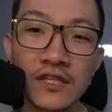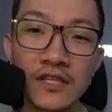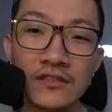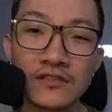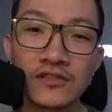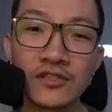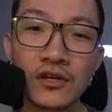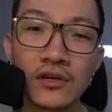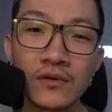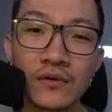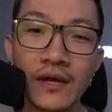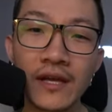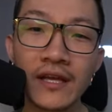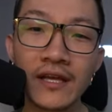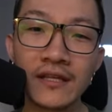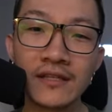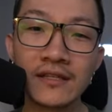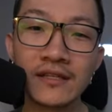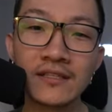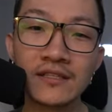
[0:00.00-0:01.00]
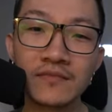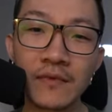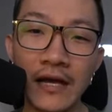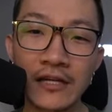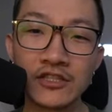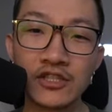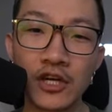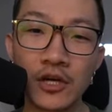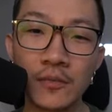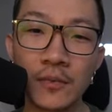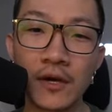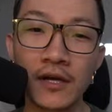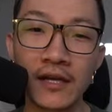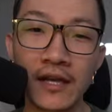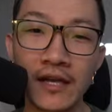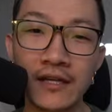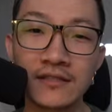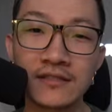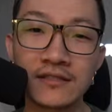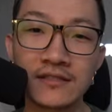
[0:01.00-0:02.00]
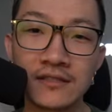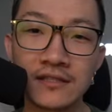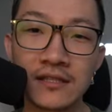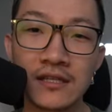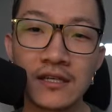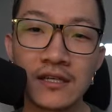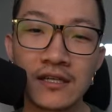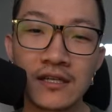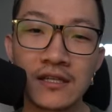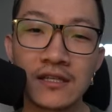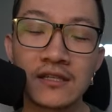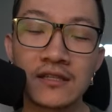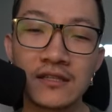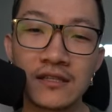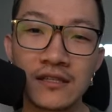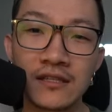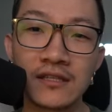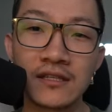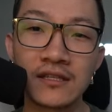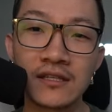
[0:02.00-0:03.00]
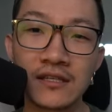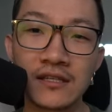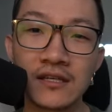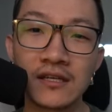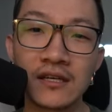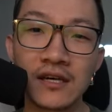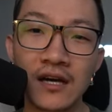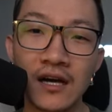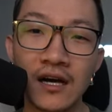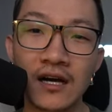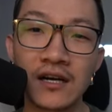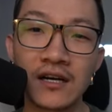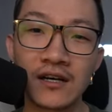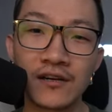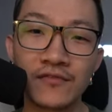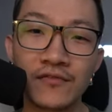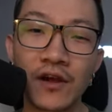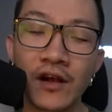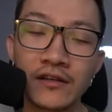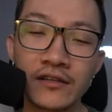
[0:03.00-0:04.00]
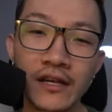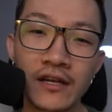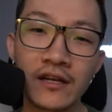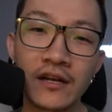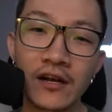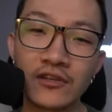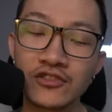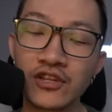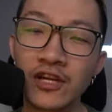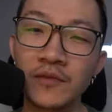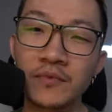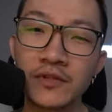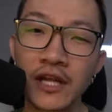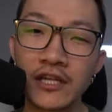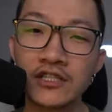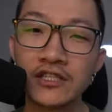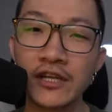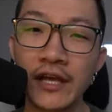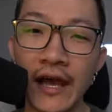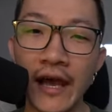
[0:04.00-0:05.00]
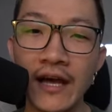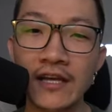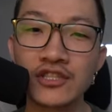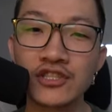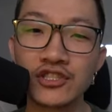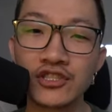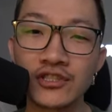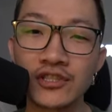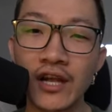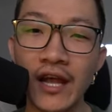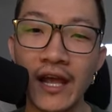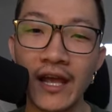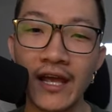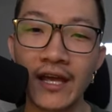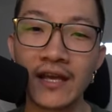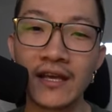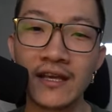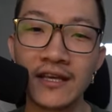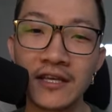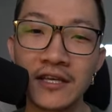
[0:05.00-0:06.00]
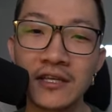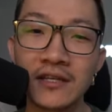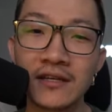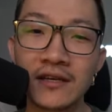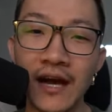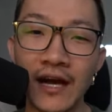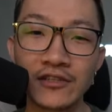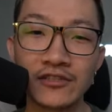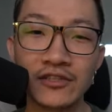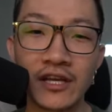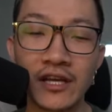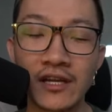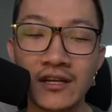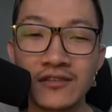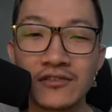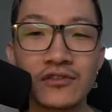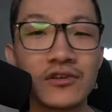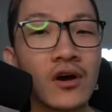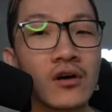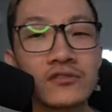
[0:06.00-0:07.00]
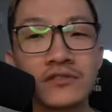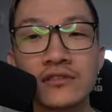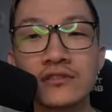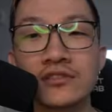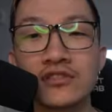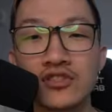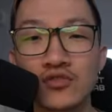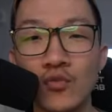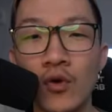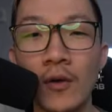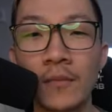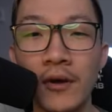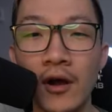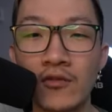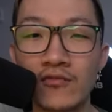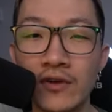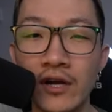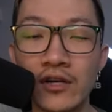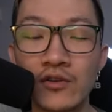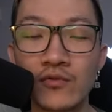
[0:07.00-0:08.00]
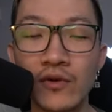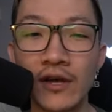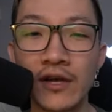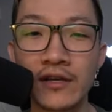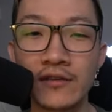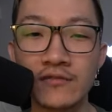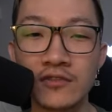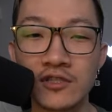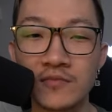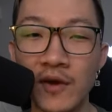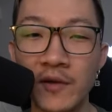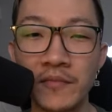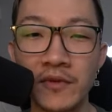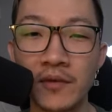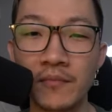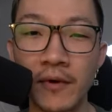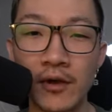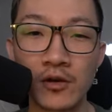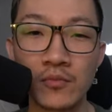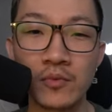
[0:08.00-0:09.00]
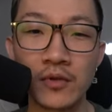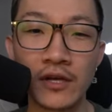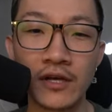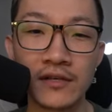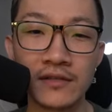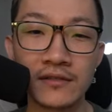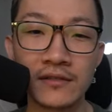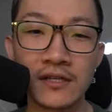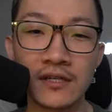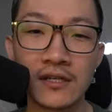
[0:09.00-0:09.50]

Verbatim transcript: so in this matchup against the Feraligatr, I was trying to potentially catch a Hydro Cannon. You could also just swap out right away, which might be a better play,